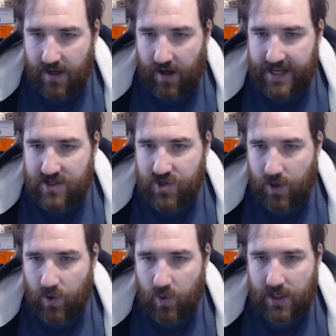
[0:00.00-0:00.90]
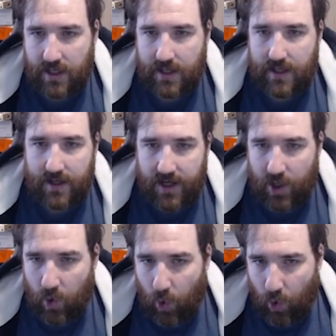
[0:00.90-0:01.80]
Like, so, you
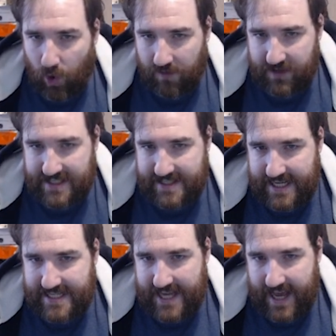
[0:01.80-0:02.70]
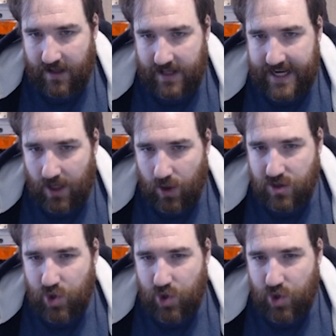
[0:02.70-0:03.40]
know, all of this detail, it looks